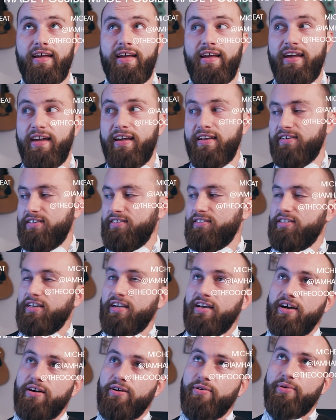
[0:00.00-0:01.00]
And
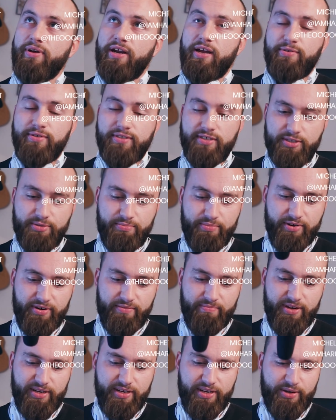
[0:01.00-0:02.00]
check out what I was
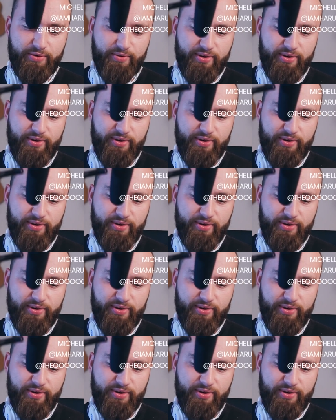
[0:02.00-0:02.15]
experimenting